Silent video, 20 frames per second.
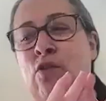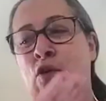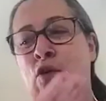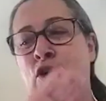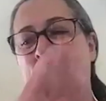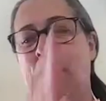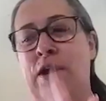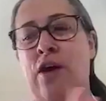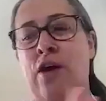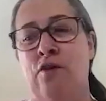all
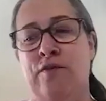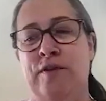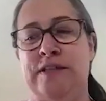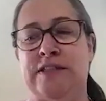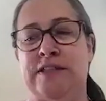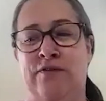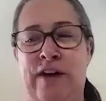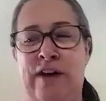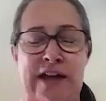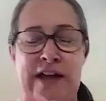the way over in
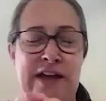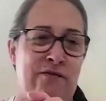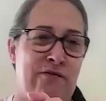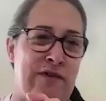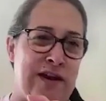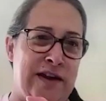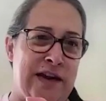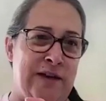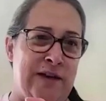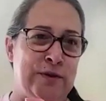Slovakia
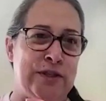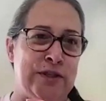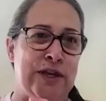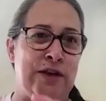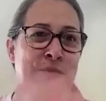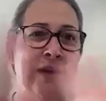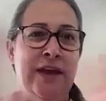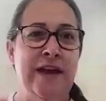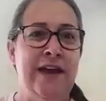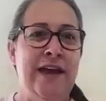right now.
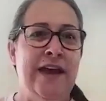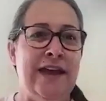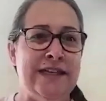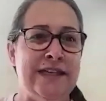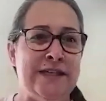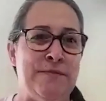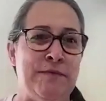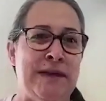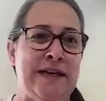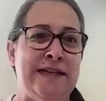So
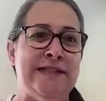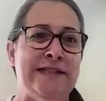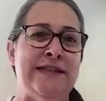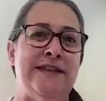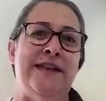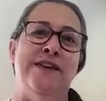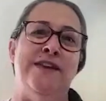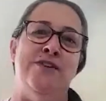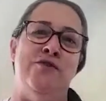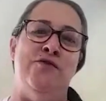it's amazing
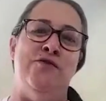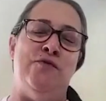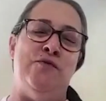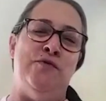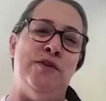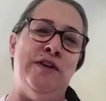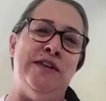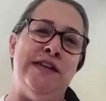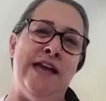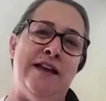that you've
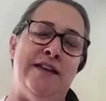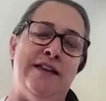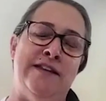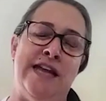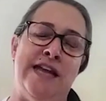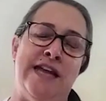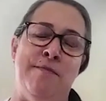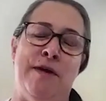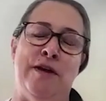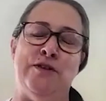taken the
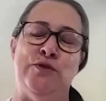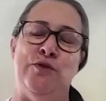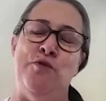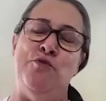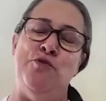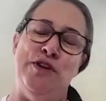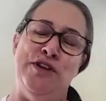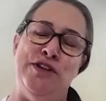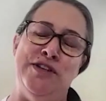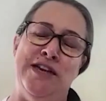time out. So I
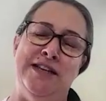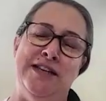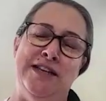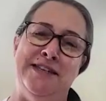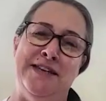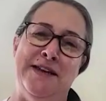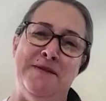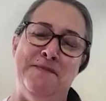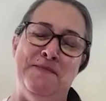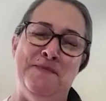appreciate
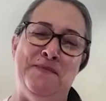it.